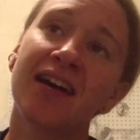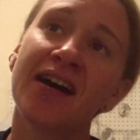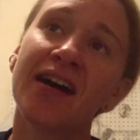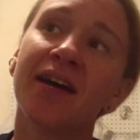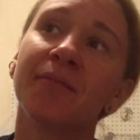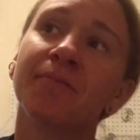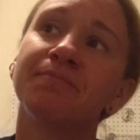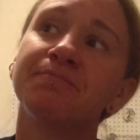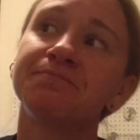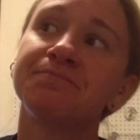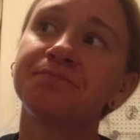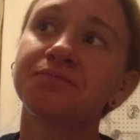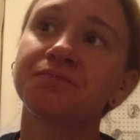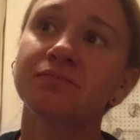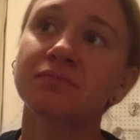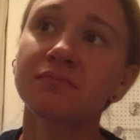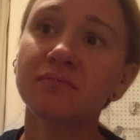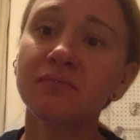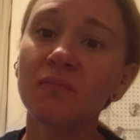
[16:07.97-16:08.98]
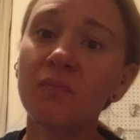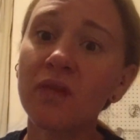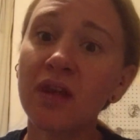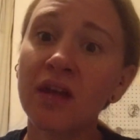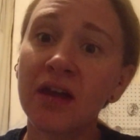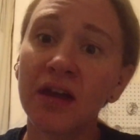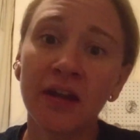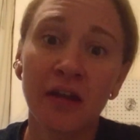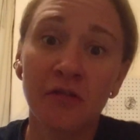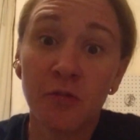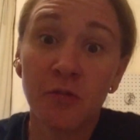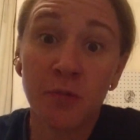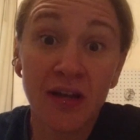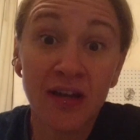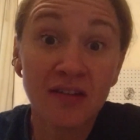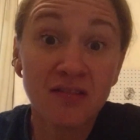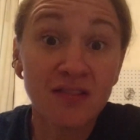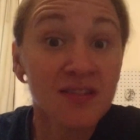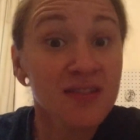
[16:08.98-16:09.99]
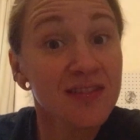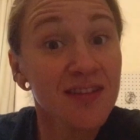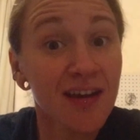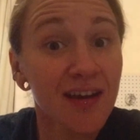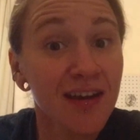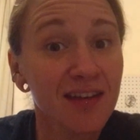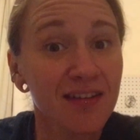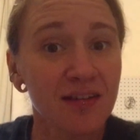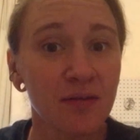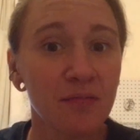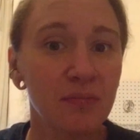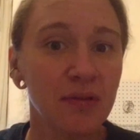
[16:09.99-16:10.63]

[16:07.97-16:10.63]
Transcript: Um, and everybody else can suck it.